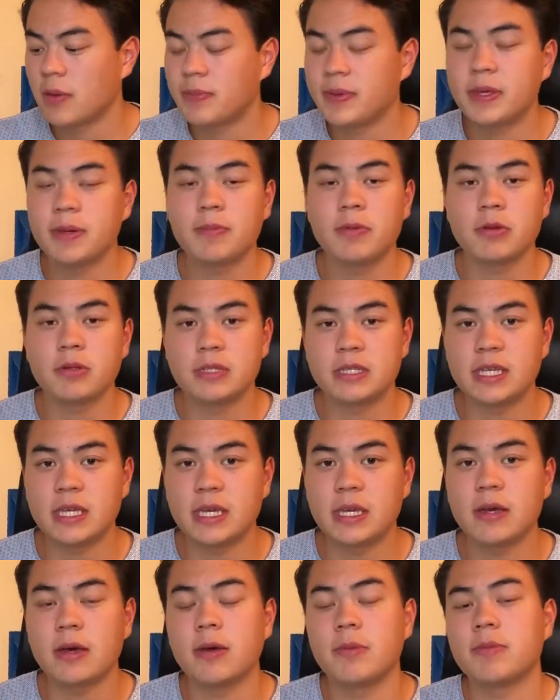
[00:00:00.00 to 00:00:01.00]
People
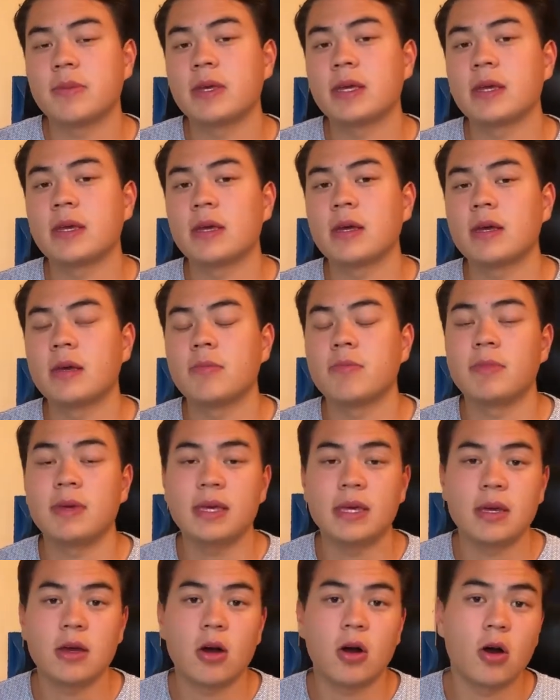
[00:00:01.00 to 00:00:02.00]
DMing
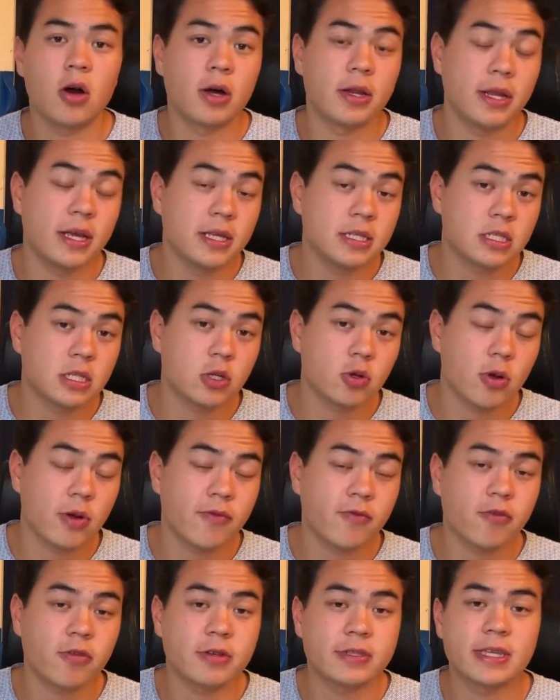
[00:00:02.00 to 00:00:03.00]
me on Instagram,
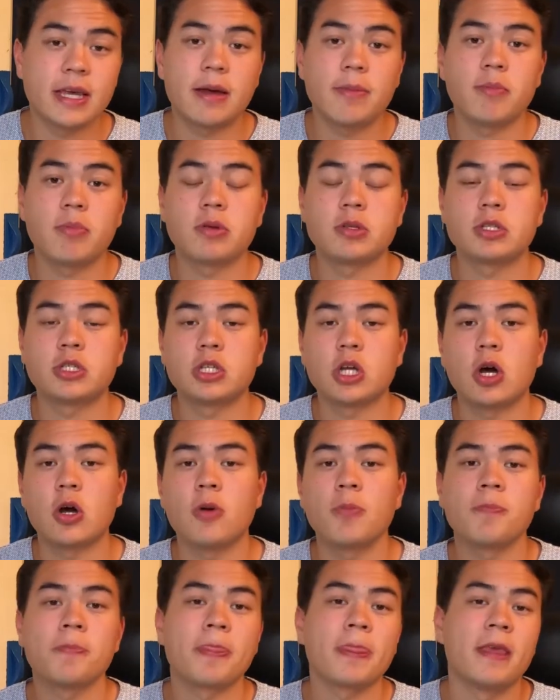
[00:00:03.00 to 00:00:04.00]
for example.
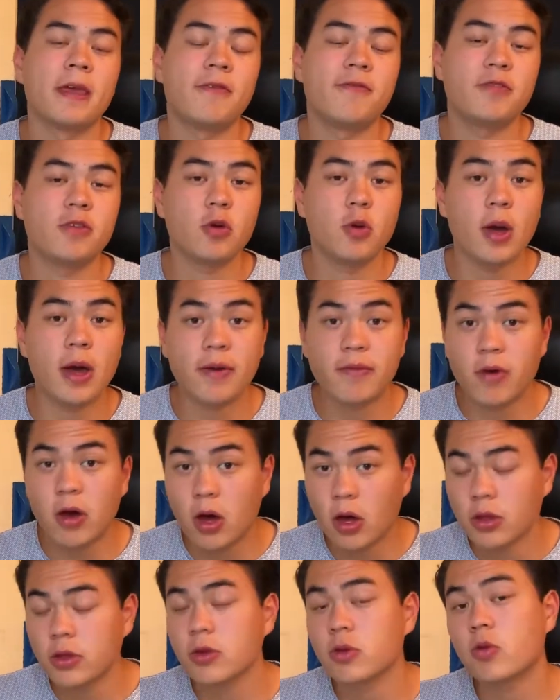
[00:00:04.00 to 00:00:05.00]
So if you have
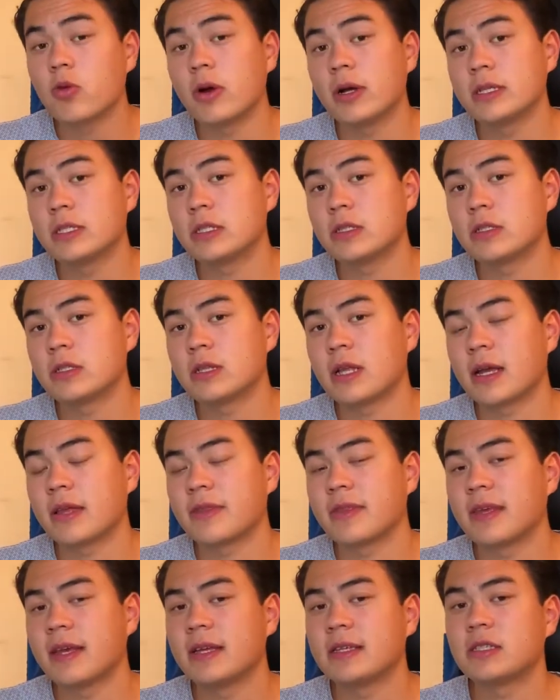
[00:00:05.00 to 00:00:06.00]
other questions like
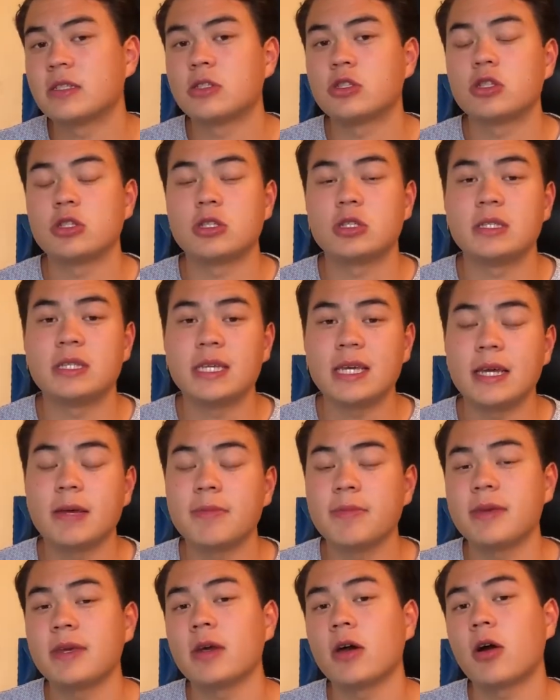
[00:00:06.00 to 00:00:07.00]
this, just DM
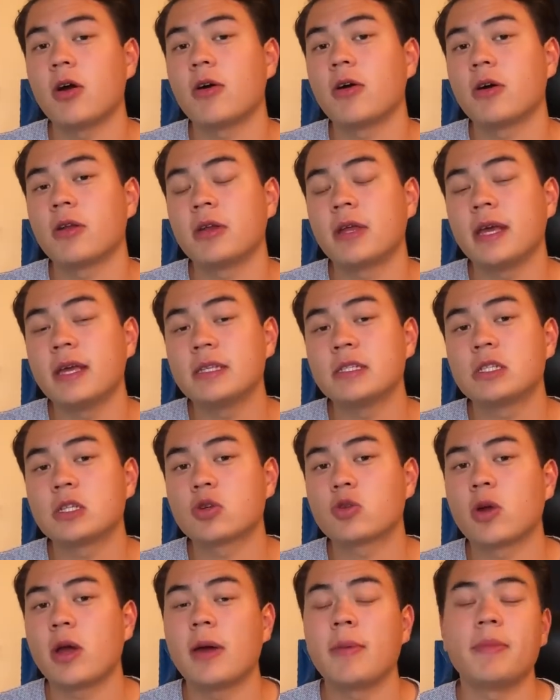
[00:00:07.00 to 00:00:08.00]
me on
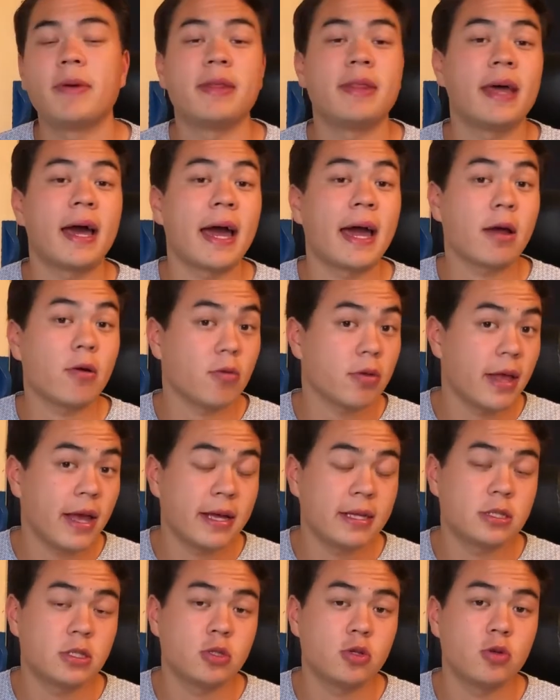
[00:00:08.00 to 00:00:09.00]
Instagram and I will
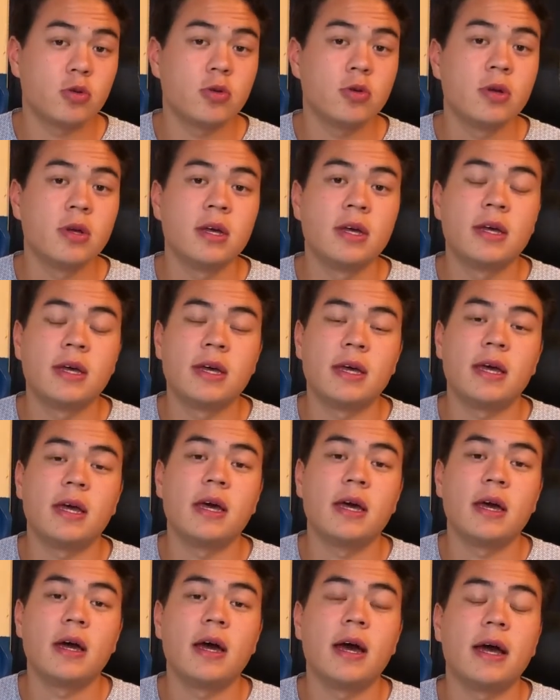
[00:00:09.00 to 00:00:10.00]
answer you
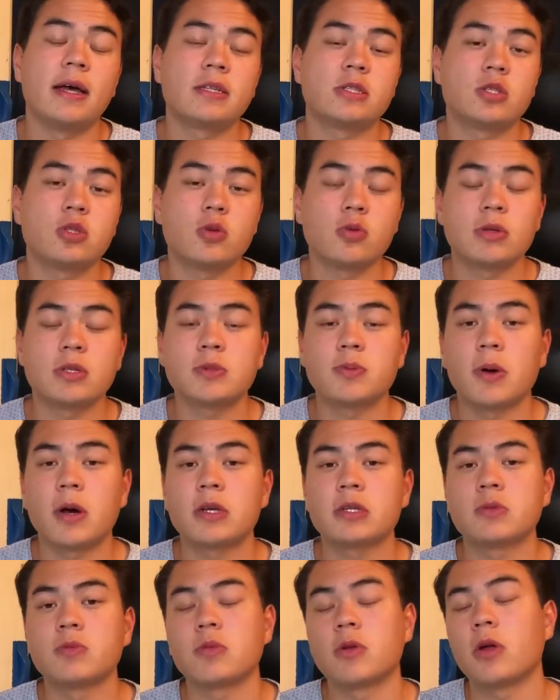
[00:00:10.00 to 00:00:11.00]
as soon as
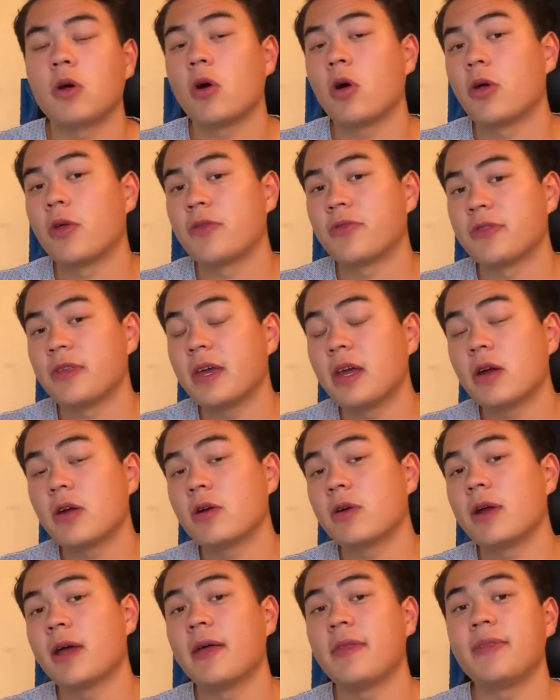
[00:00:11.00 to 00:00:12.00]
possible on there,
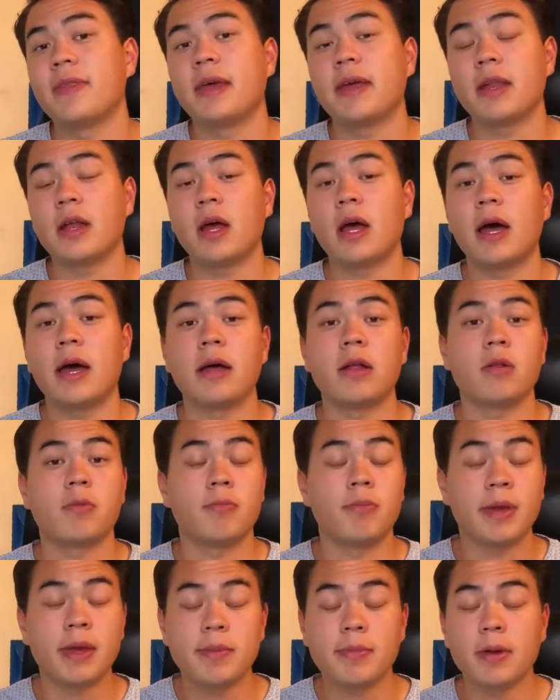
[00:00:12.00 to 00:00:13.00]
and then I'll
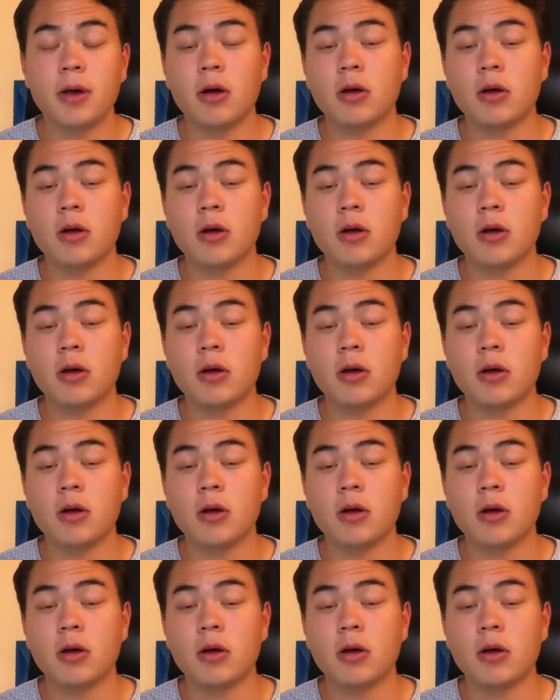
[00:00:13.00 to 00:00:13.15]
maybe